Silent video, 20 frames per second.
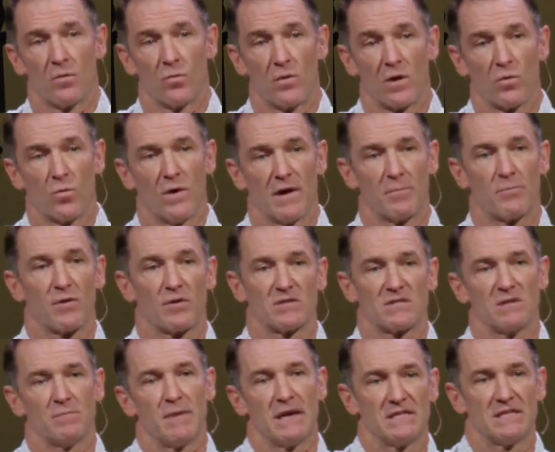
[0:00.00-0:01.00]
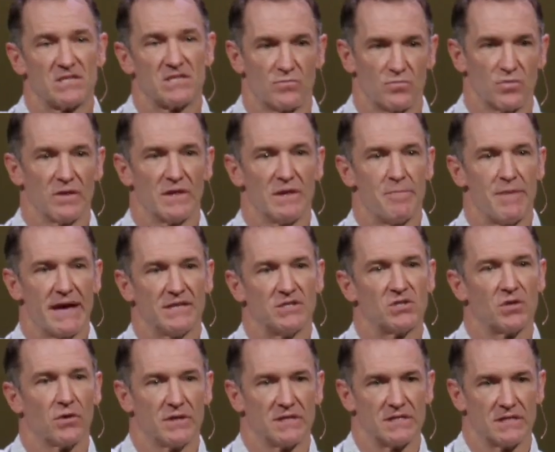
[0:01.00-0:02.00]
where one person made some really bad
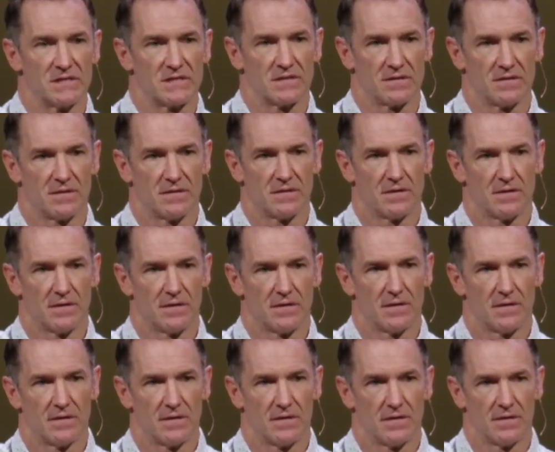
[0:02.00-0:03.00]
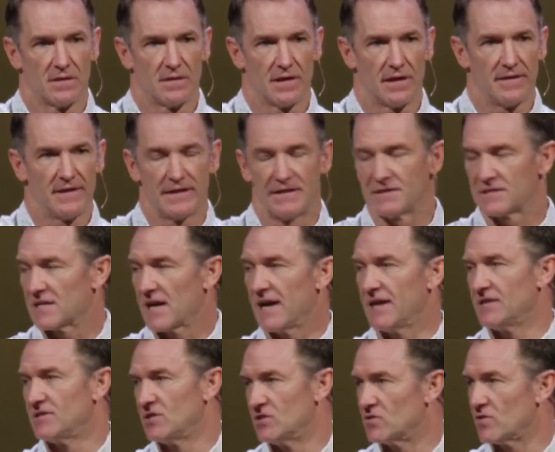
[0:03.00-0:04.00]
choices and they
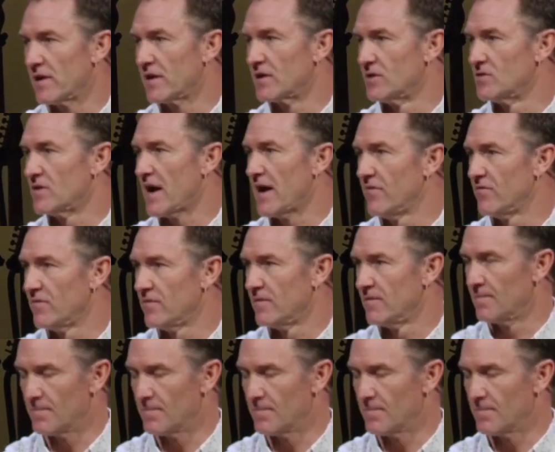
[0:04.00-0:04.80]
decided to drink and drive.